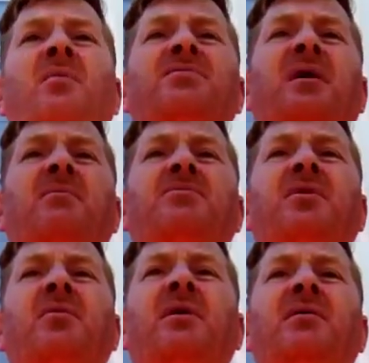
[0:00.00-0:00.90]
what they were
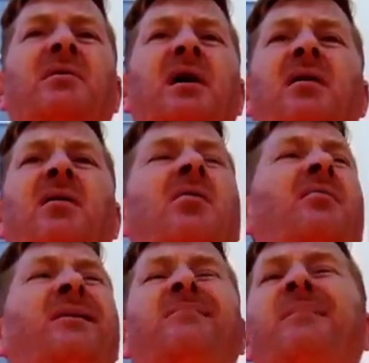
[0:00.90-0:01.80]
doing, let
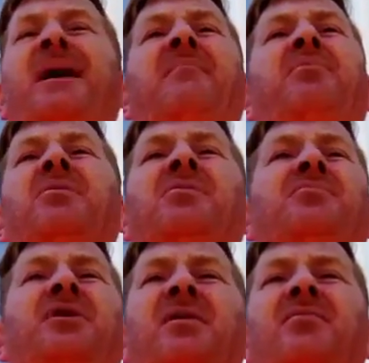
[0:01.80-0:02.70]
alone it made
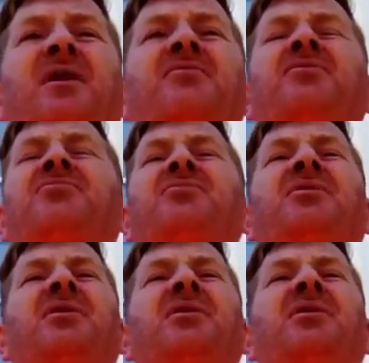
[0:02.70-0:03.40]
balloon decorations